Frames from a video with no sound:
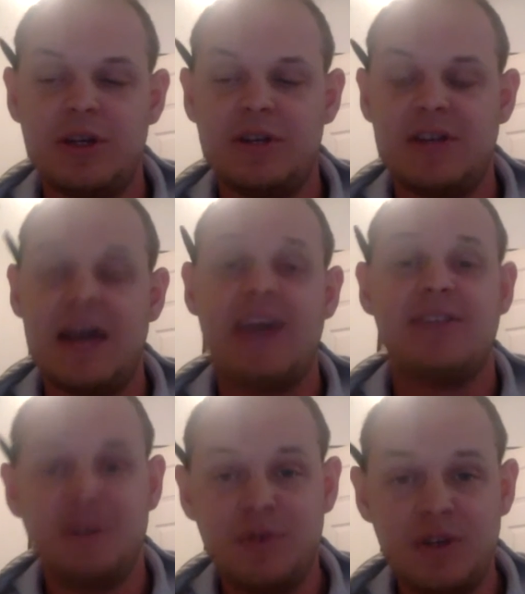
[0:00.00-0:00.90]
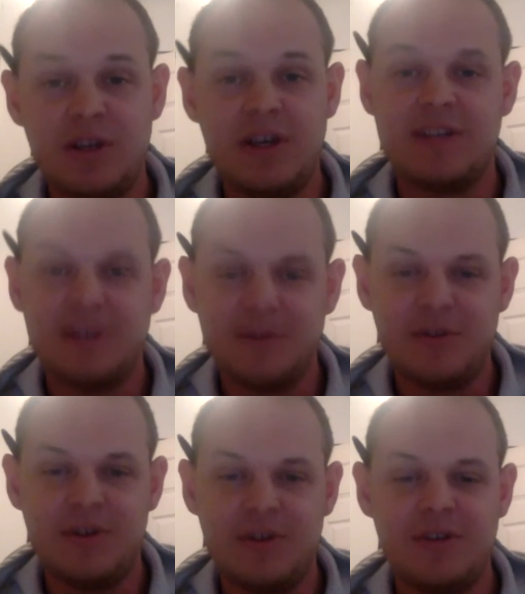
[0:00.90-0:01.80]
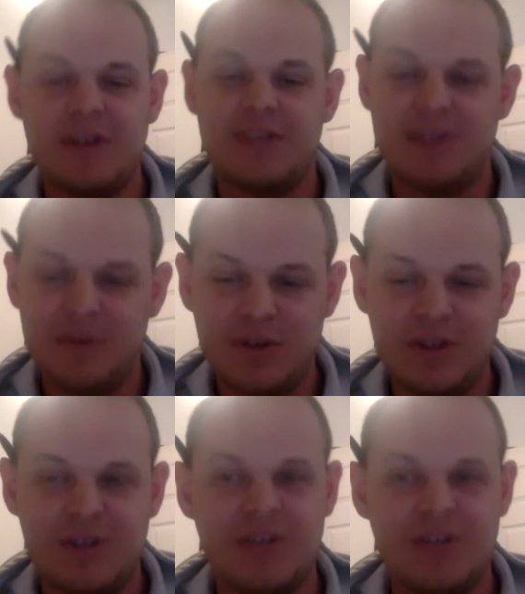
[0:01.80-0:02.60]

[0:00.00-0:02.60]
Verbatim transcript: is activity, activity, activity.